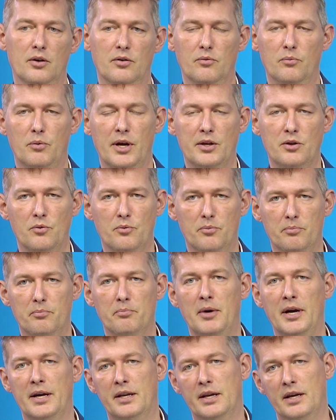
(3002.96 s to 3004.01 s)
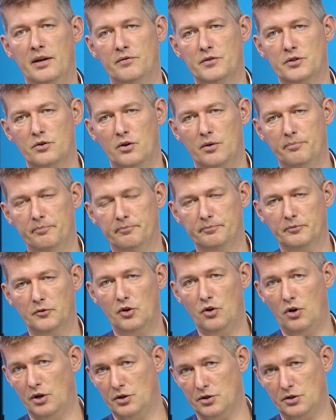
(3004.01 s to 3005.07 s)
where you might have some
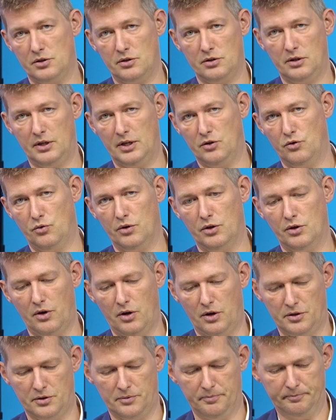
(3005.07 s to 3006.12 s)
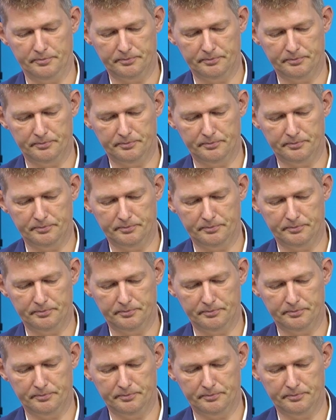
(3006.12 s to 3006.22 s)
costs that you can cut.